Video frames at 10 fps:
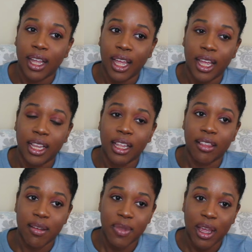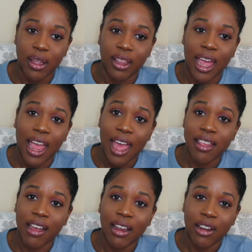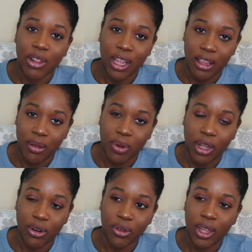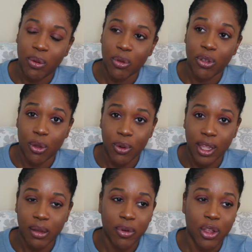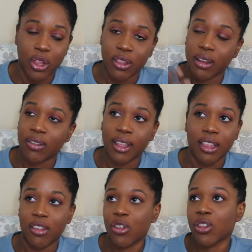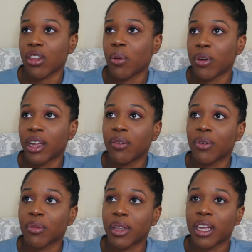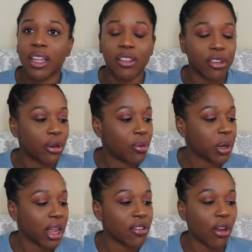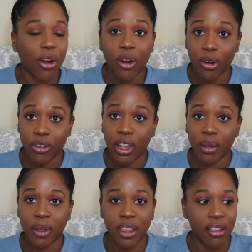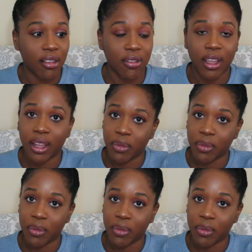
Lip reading: And it sometimes, and like as it got near the end of the bottle, it was soaking the brushes, and I was like, this is just not working for me. And so when I saw her talk about this, I was like,